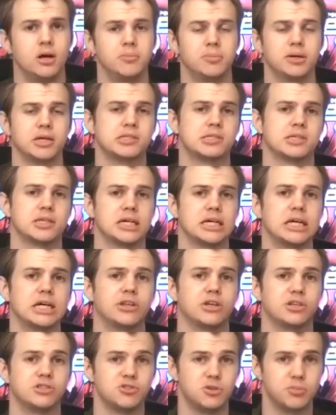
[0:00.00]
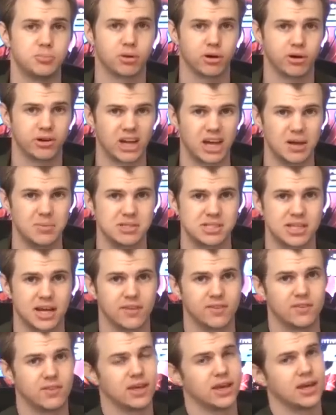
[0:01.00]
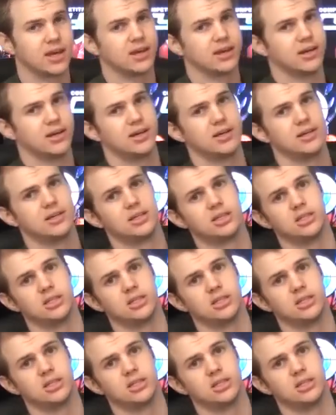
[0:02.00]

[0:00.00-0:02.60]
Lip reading: But those of you pro gamers out there,